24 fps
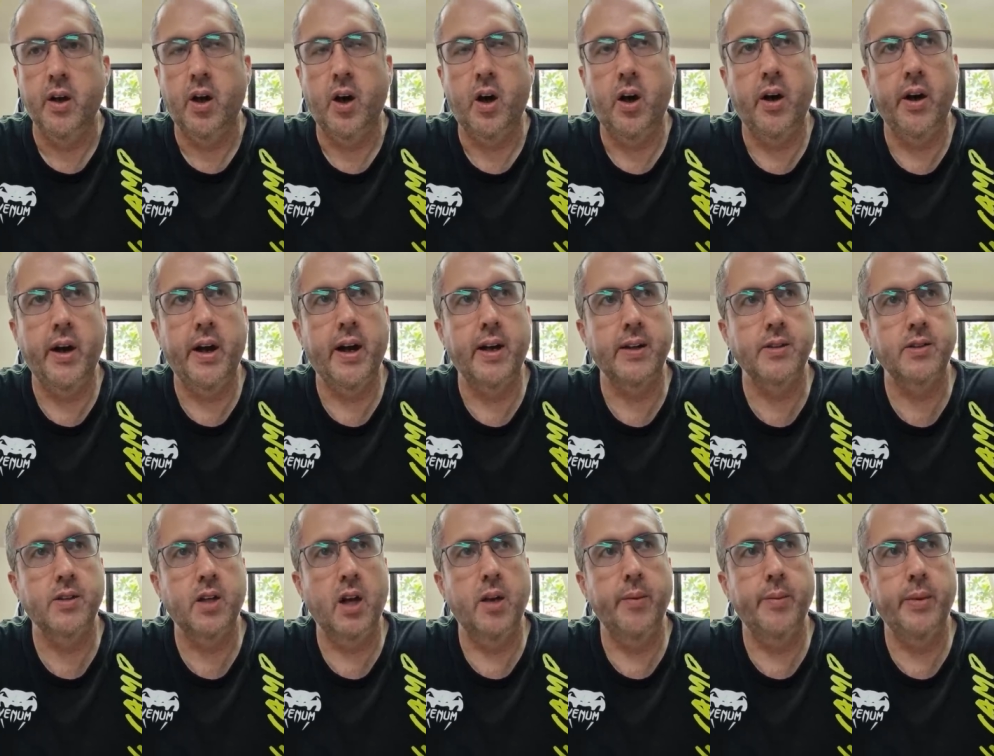I had
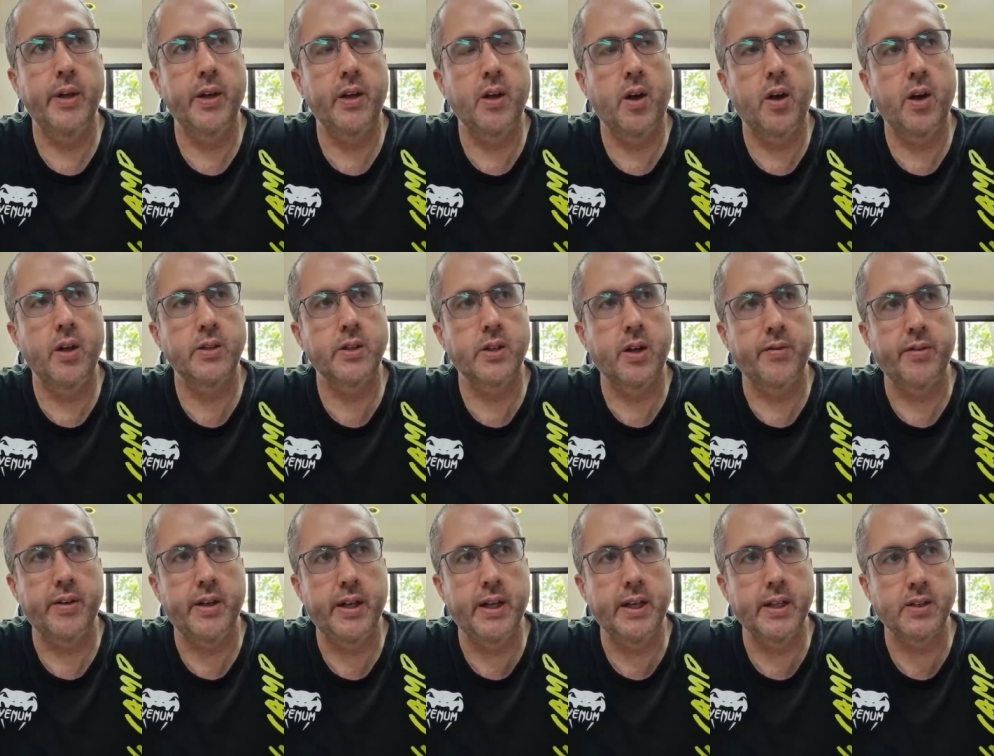so many guys
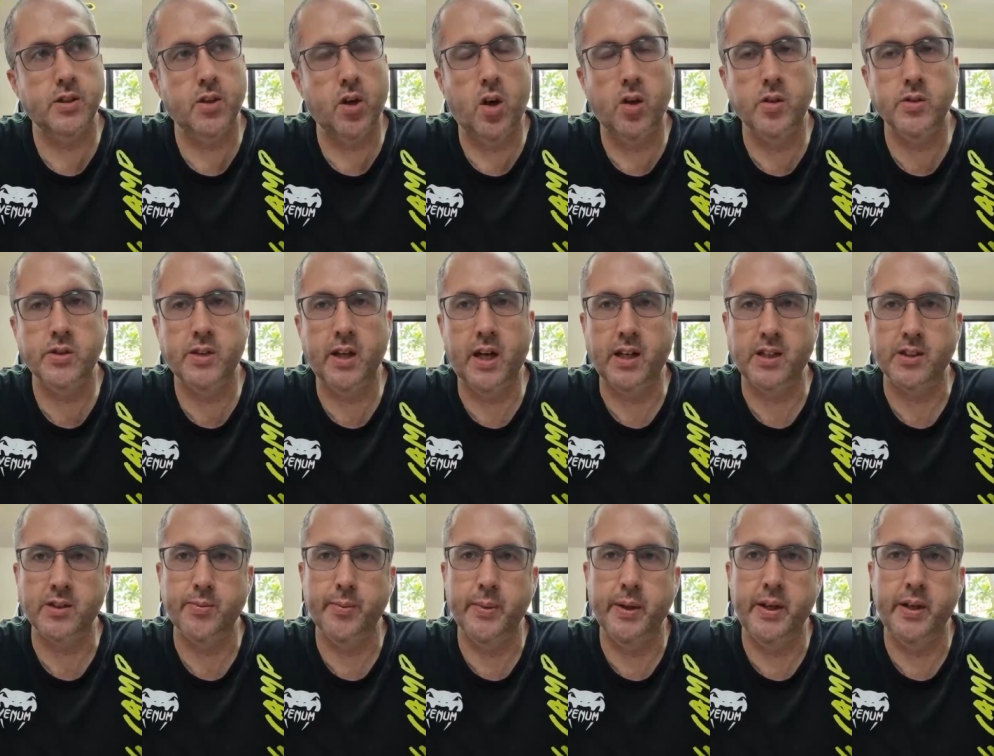over the years
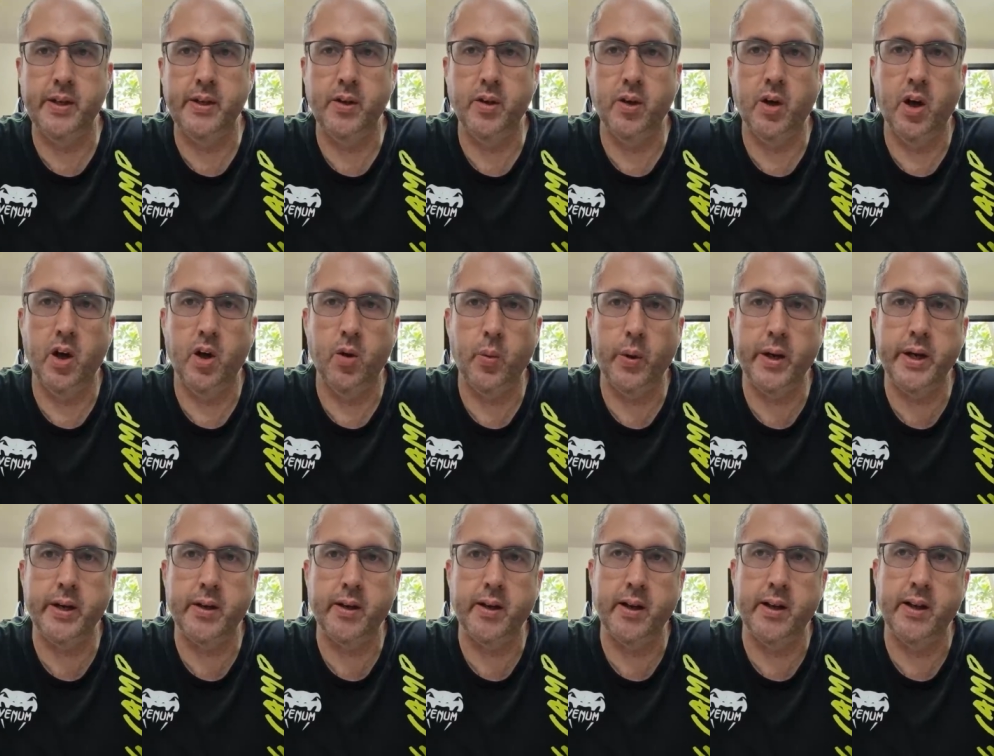contact me
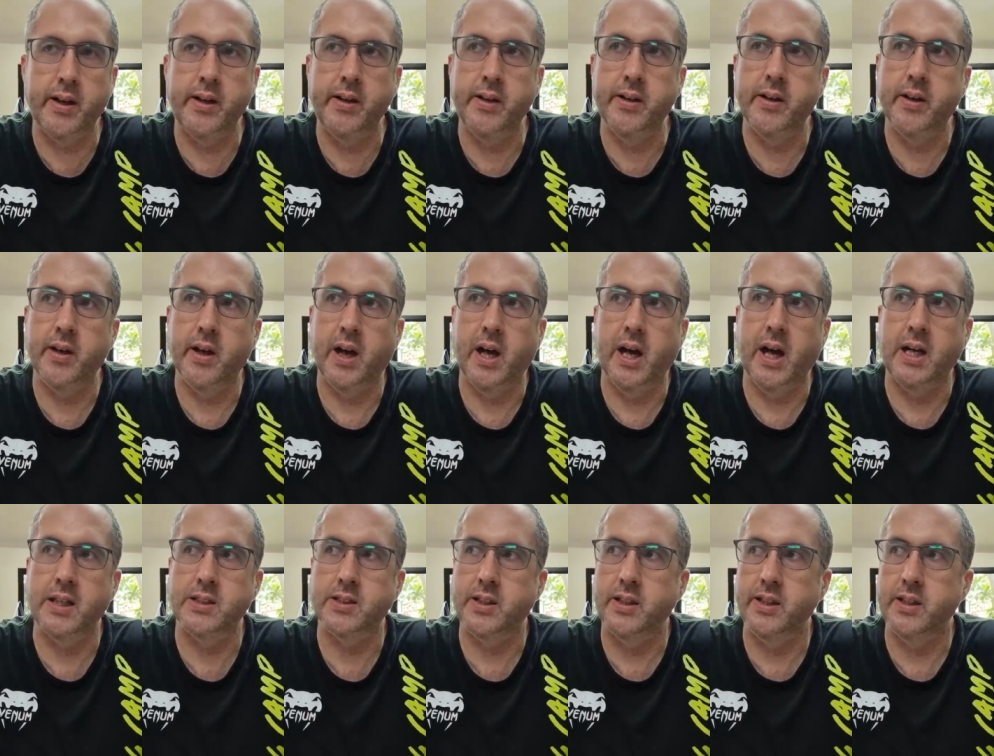weekly
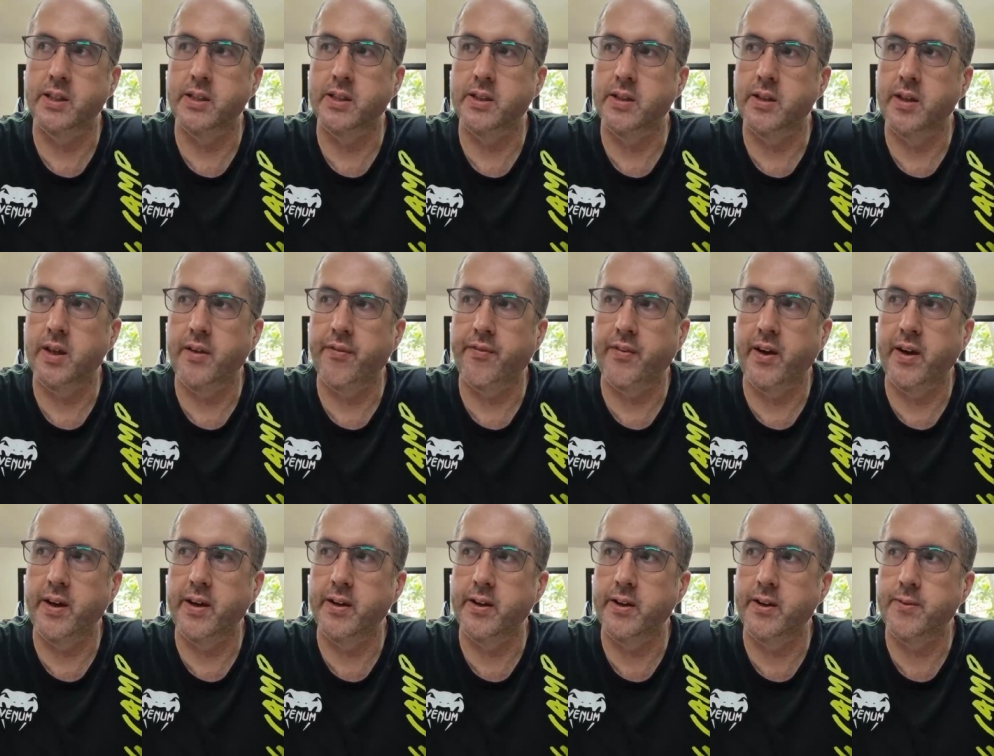asking if
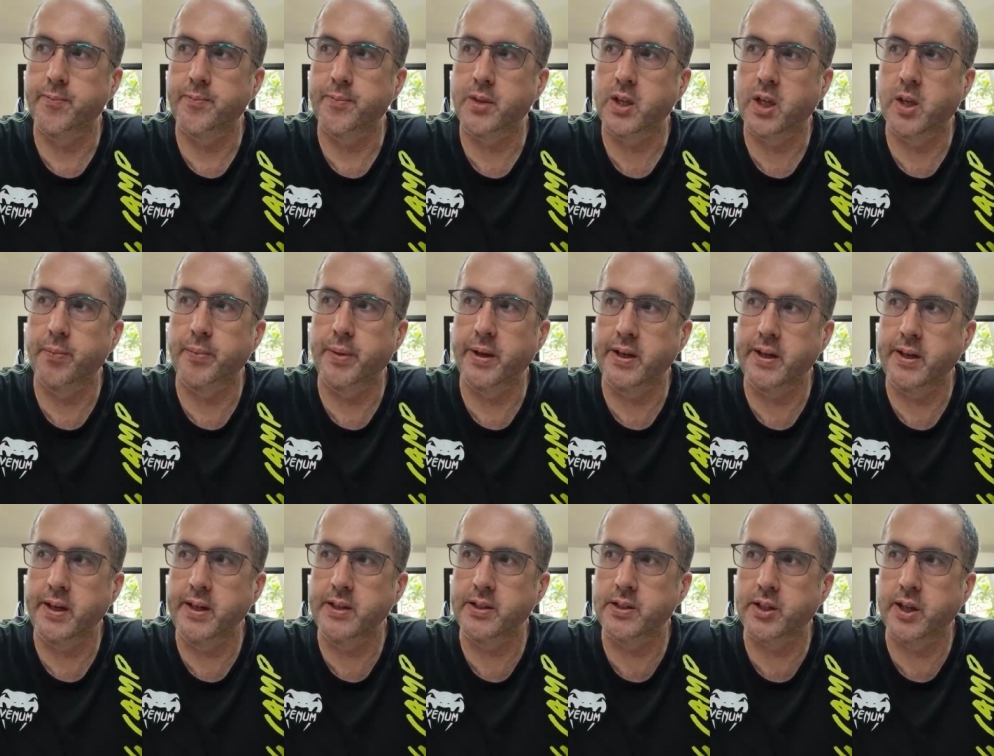they could be a
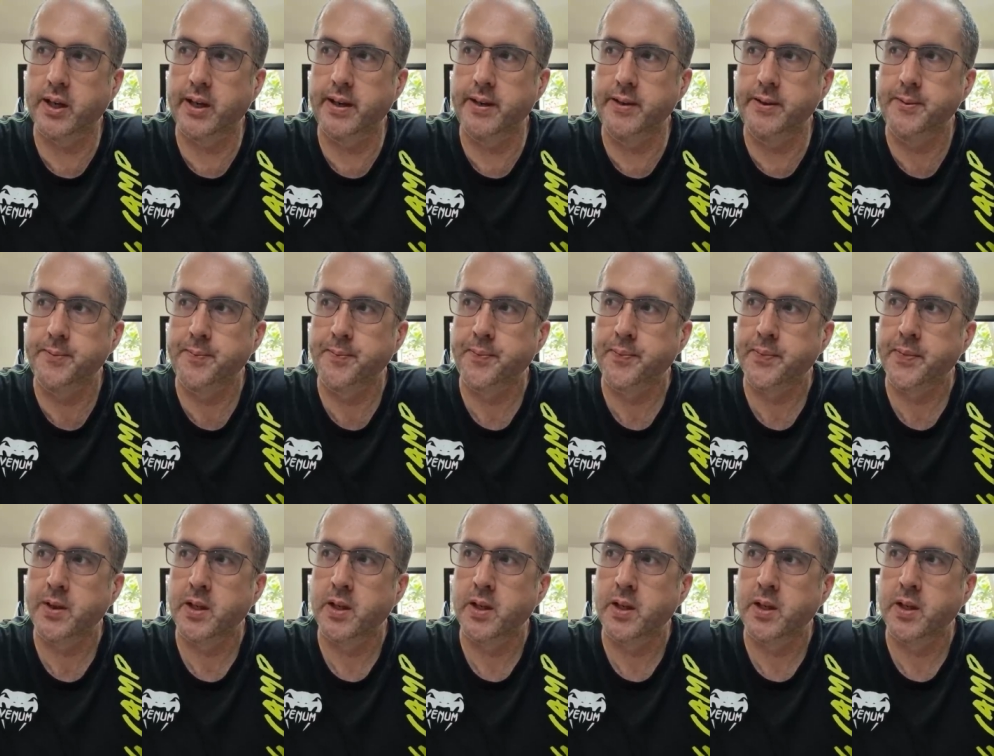DJ.